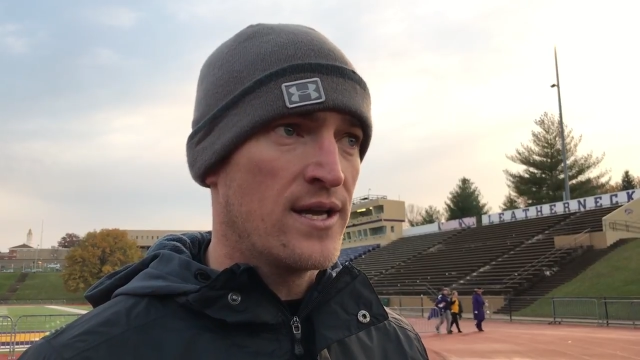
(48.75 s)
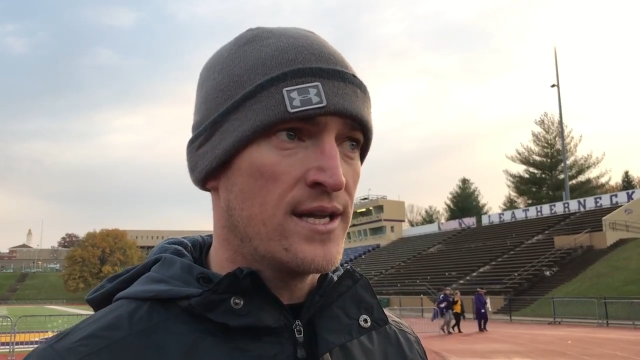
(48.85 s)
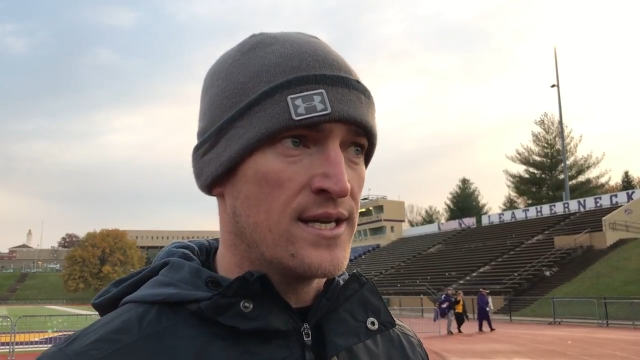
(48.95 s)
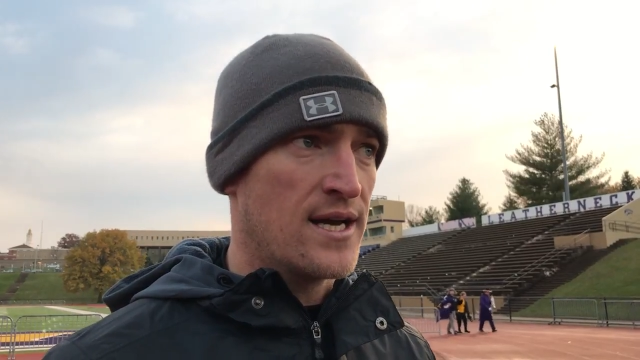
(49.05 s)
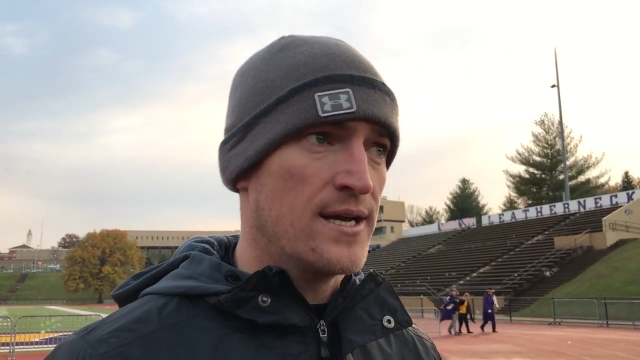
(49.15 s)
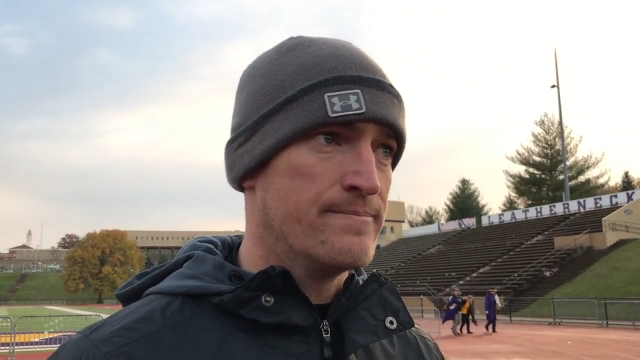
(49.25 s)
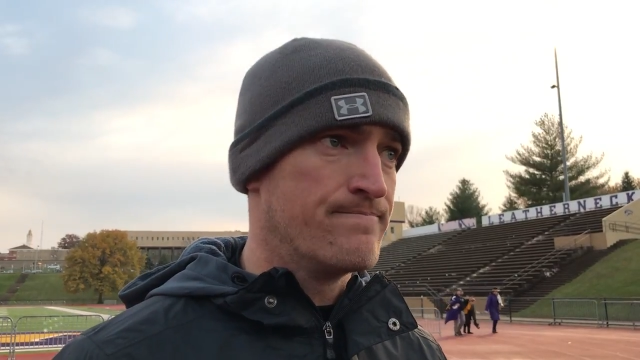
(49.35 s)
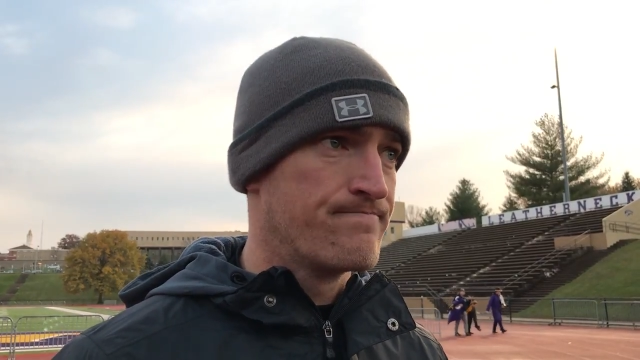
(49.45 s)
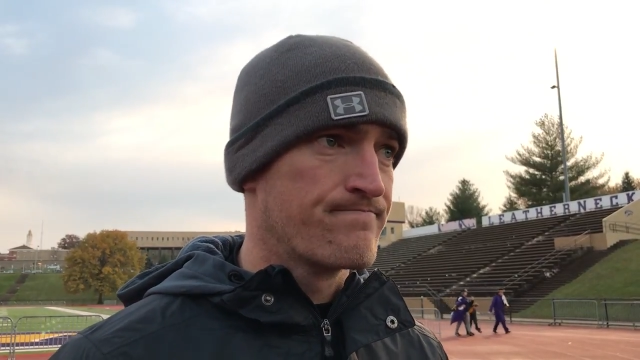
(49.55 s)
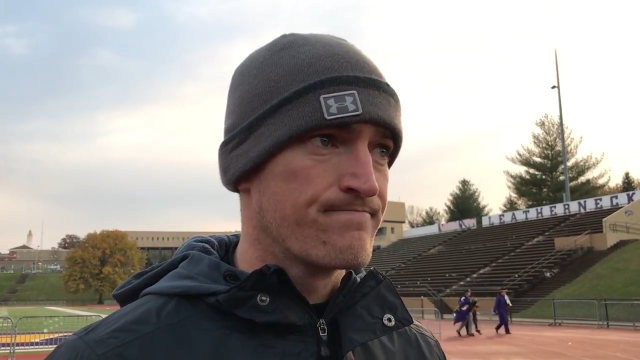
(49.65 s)
And
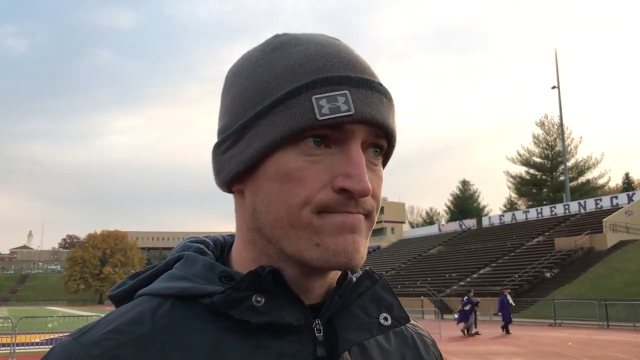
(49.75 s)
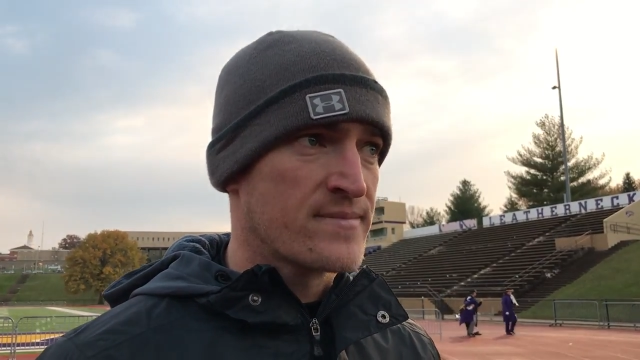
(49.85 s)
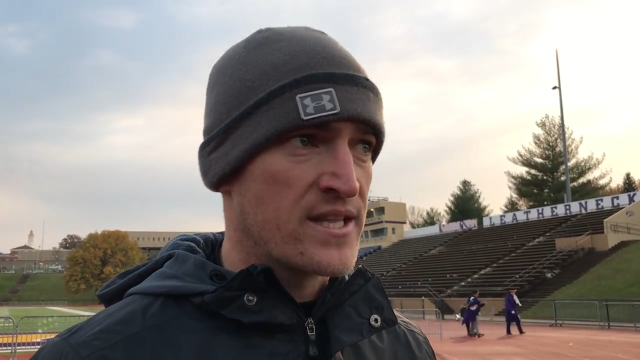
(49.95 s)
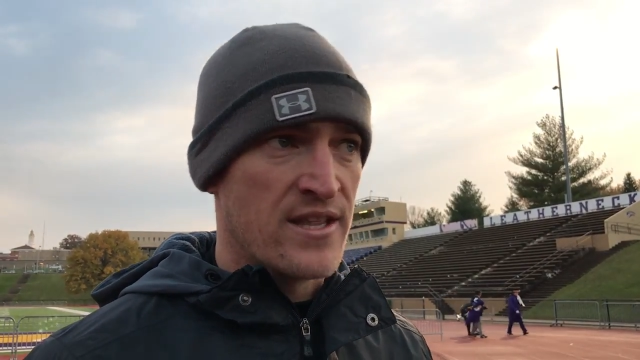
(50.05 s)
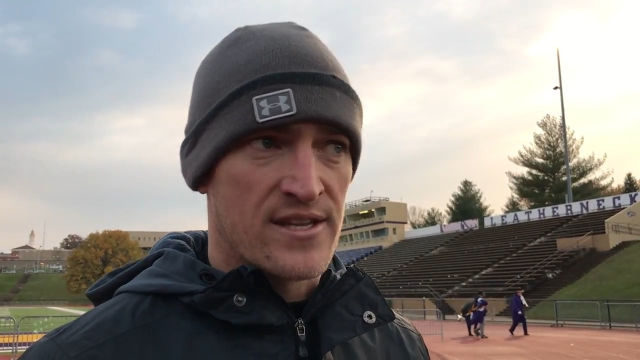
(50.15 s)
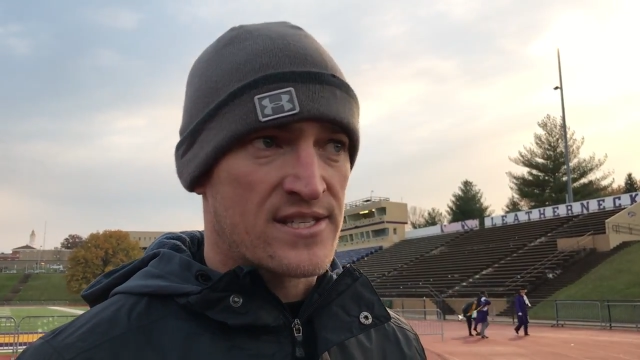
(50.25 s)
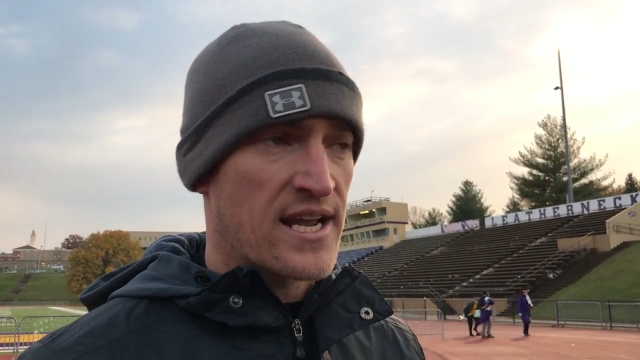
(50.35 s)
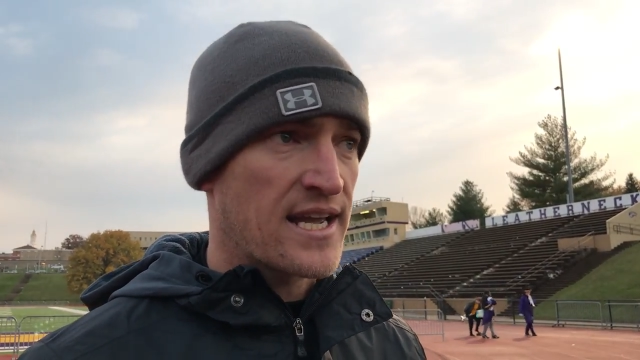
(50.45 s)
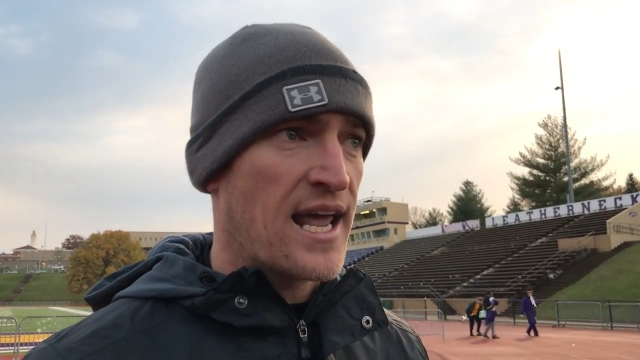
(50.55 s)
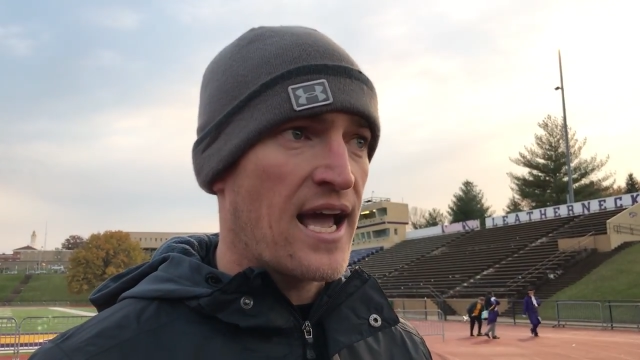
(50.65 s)
in the
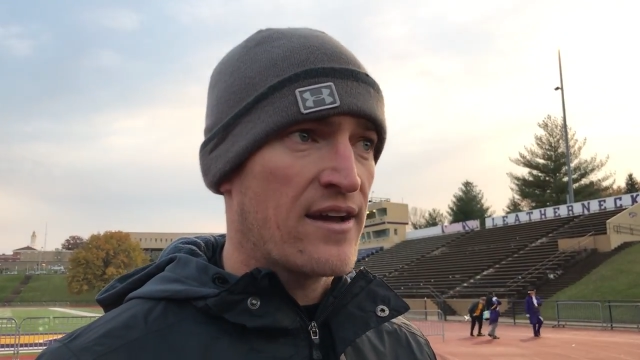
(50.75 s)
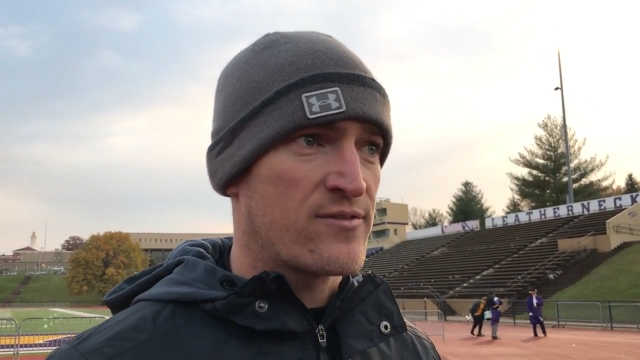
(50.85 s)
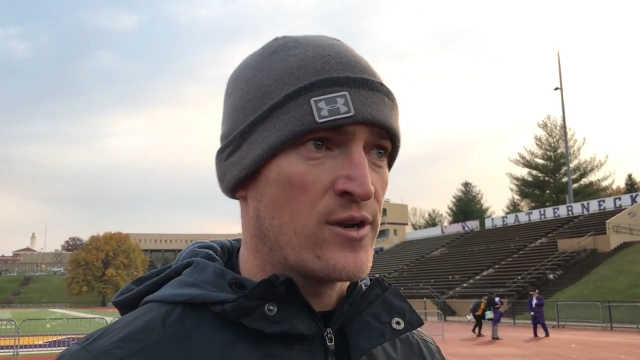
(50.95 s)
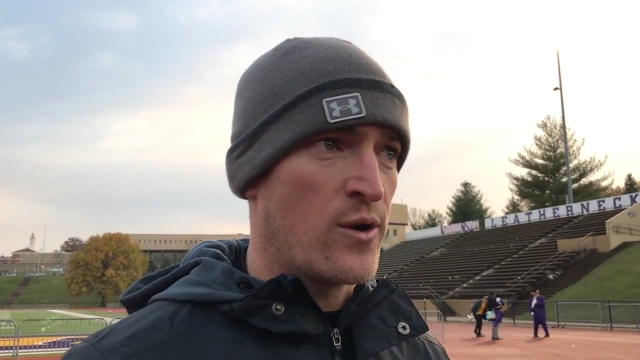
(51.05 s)
second half,